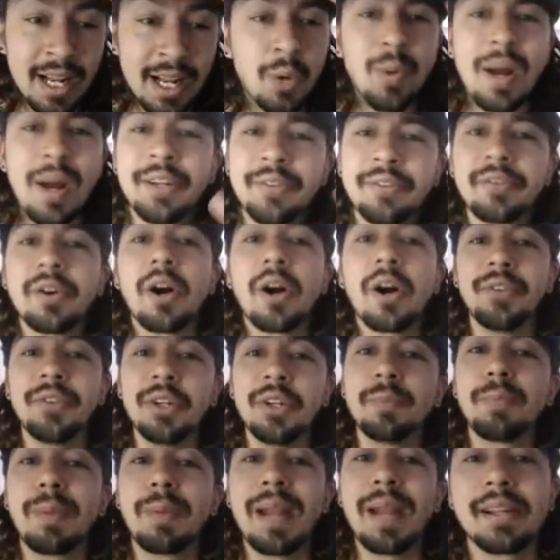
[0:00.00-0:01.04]
where you've got a few
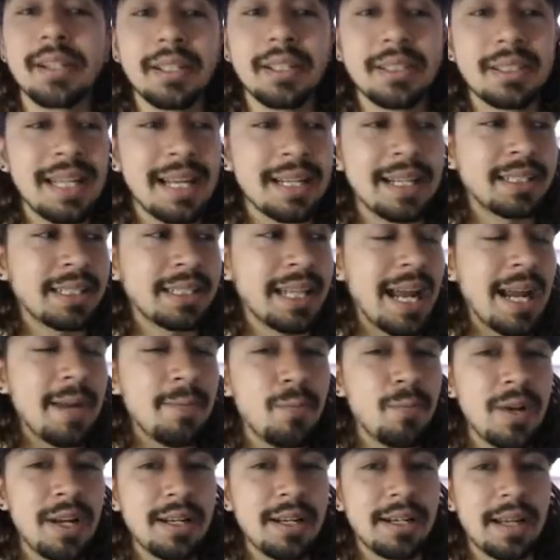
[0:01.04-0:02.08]
blankers next game
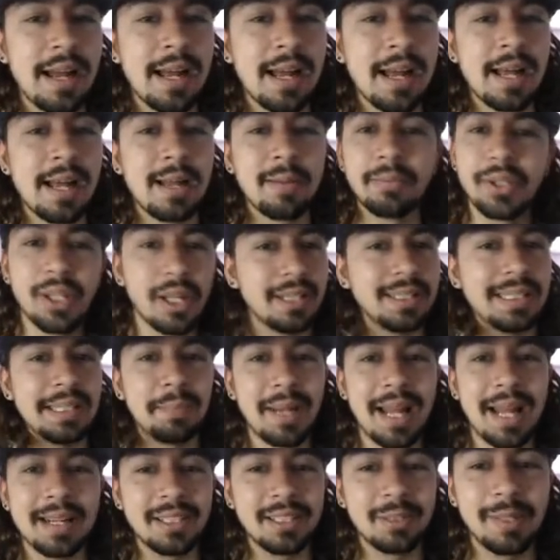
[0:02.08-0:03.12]
week, dirty
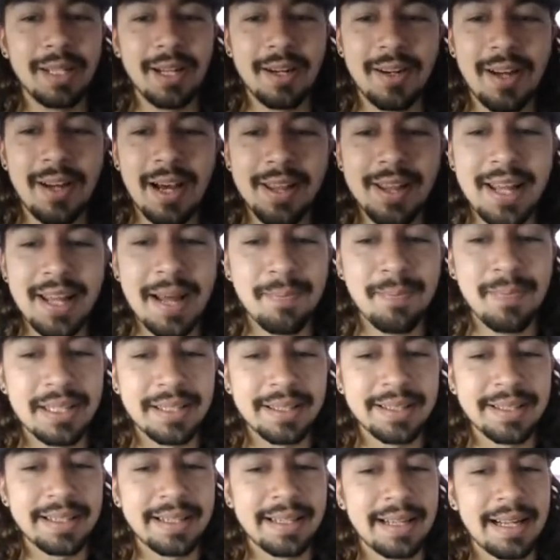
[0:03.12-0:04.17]
blankers, we don't like them.
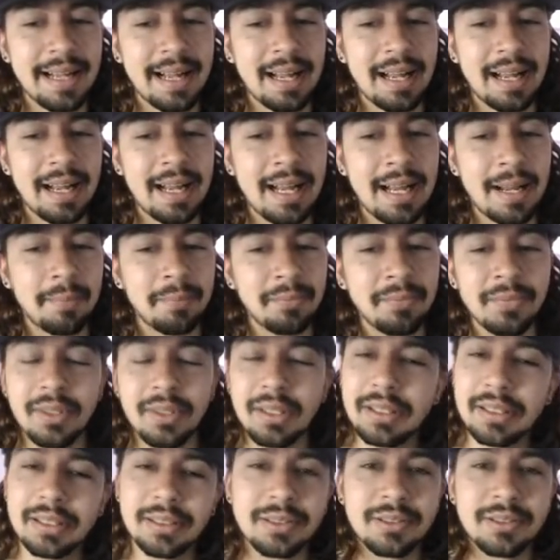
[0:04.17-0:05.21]

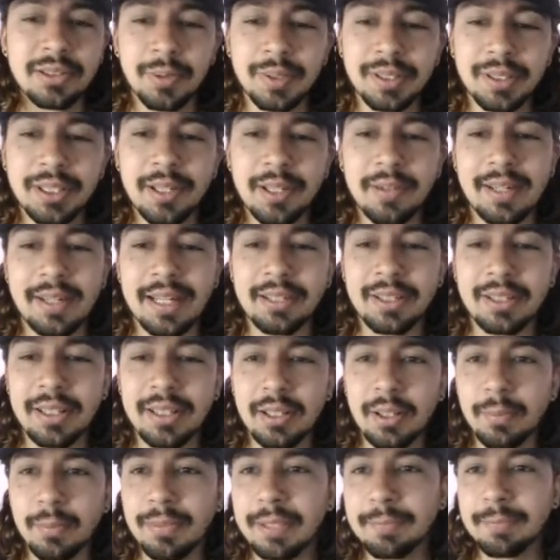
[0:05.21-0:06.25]
You can switch it around a
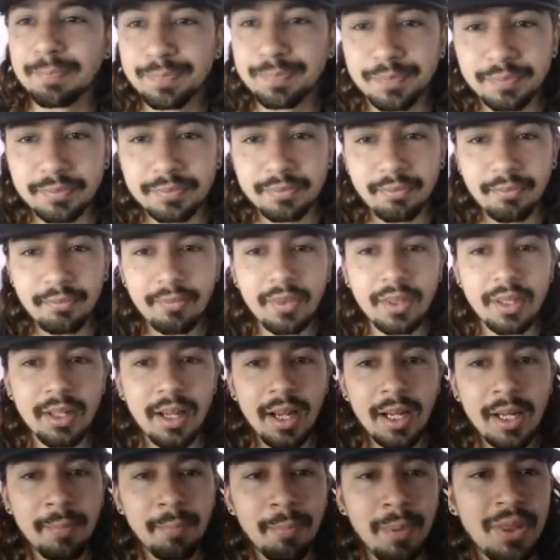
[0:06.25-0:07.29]
little bit.
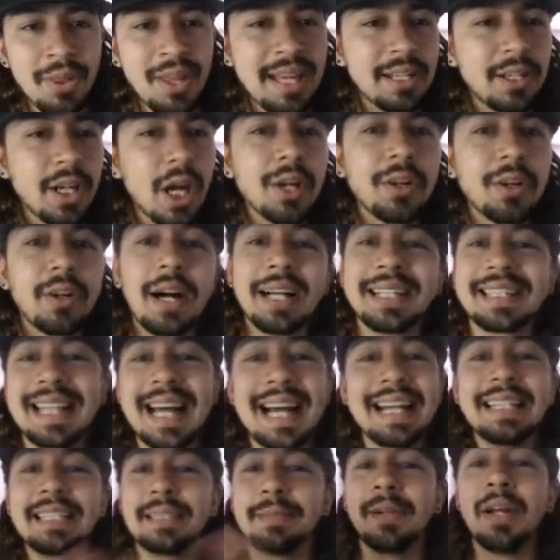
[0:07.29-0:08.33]
But there you go, guys.
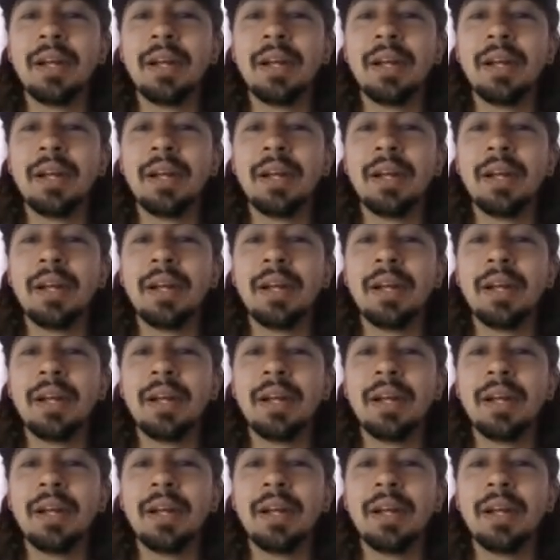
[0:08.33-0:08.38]
That is